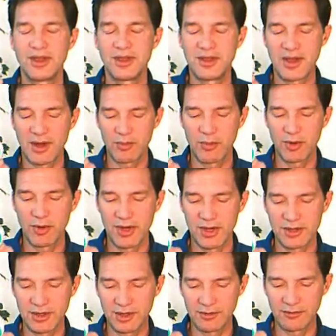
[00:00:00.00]
And now
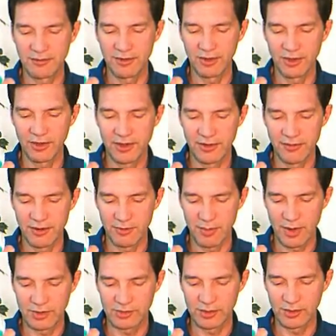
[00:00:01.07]
pretend you can feel the
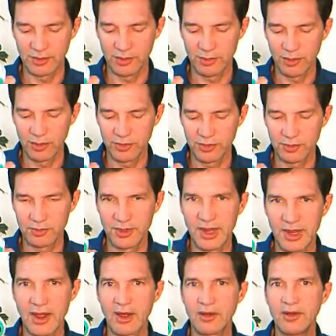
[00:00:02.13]
different muscle that pulls them
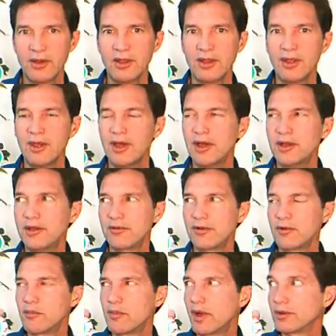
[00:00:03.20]
down, a
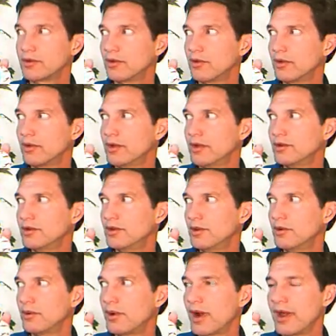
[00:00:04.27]
different muscle to
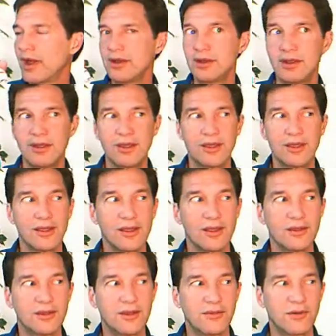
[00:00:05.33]
the right,
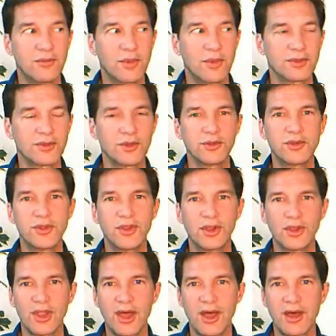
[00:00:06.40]
a different muscle to the
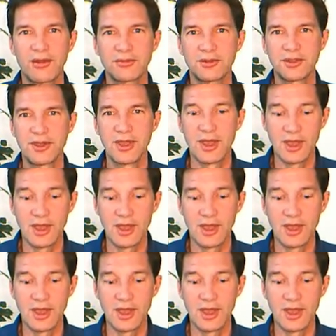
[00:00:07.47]
left.